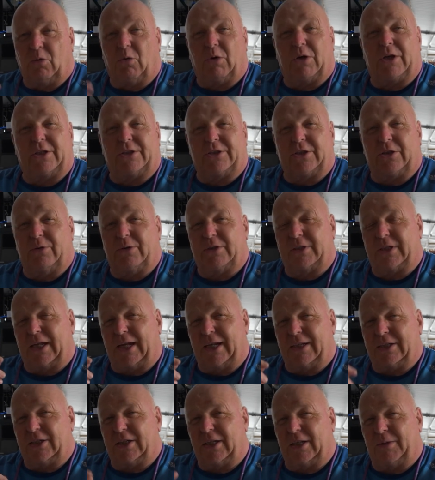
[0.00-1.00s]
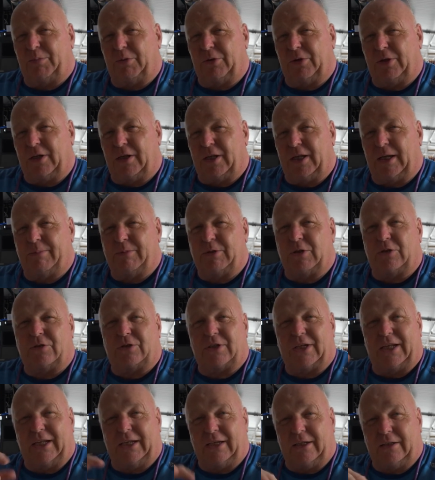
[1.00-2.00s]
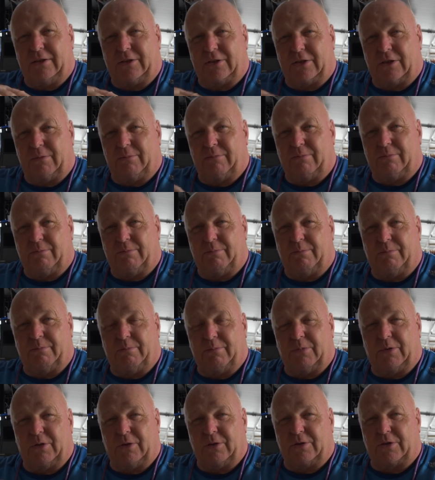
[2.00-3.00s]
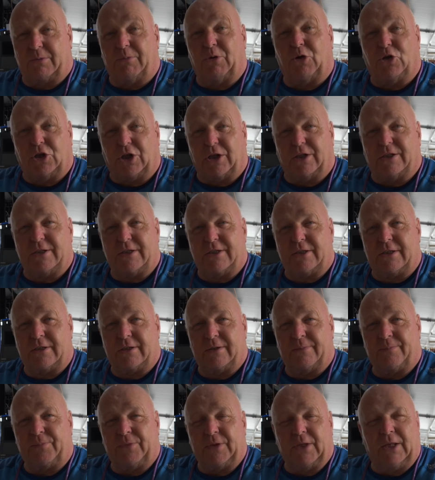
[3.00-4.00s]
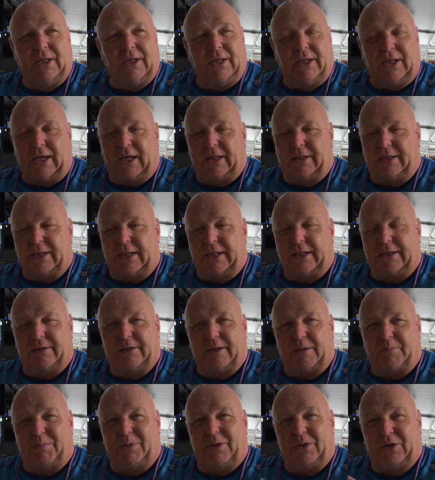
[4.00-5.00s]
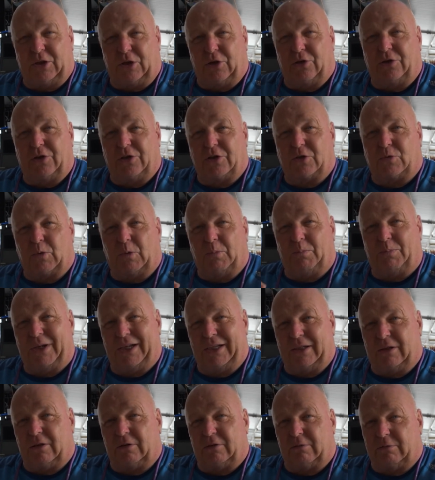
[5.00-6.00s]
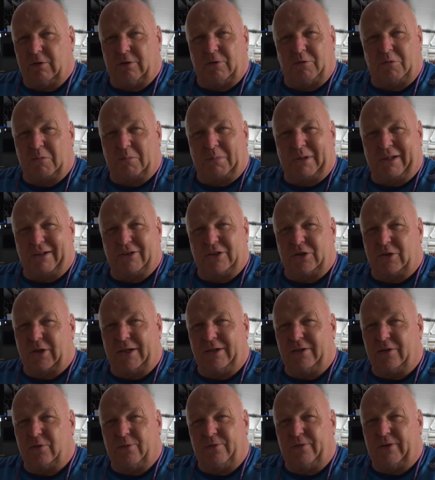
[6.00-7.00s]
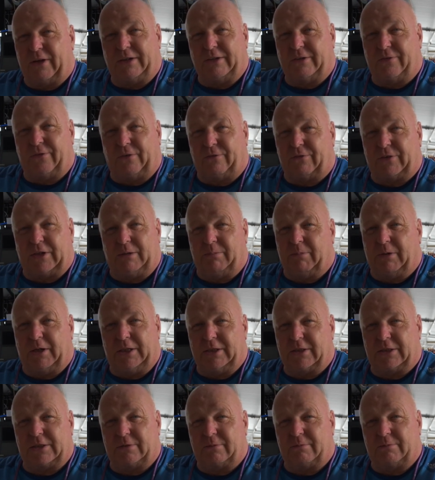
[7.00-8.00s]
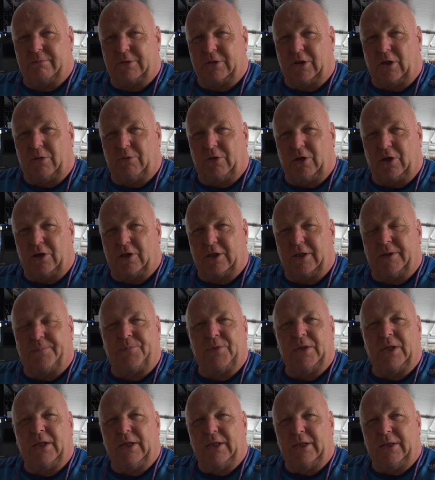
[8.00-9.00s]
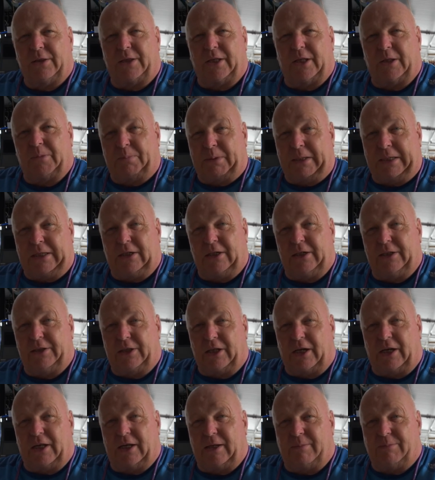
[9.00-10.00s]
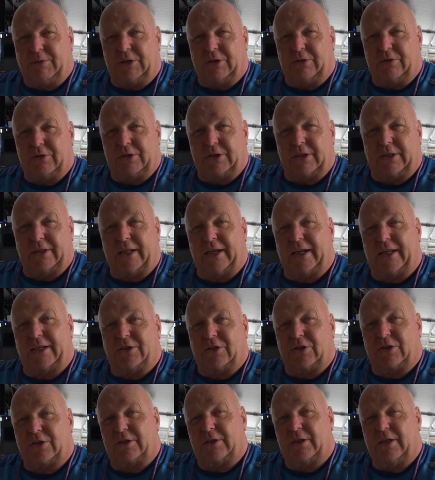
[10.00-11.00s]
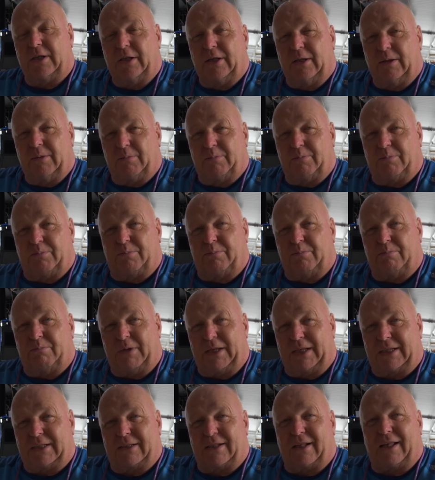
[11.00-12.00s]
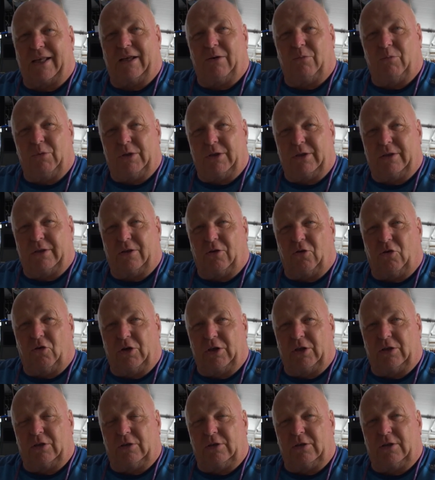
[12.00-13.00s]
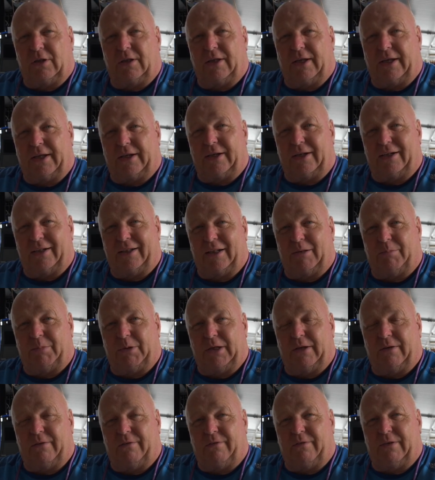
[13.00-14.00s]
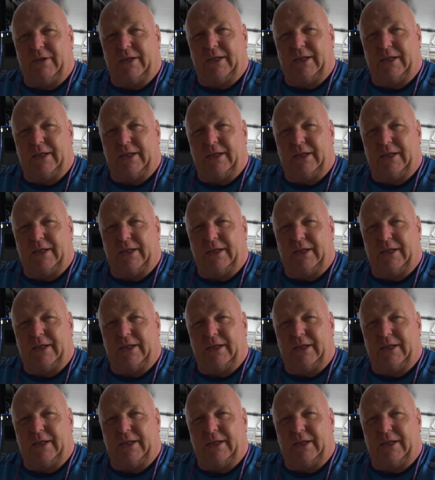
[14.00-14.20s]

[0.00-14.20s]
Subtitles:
what I'll do is actually I'll put the lime juice in some onions, and then the onions will pickle for about 10-15 minutes, not longer. They'll pickle in the lime juice, and then I just mix that with oil and a little bit of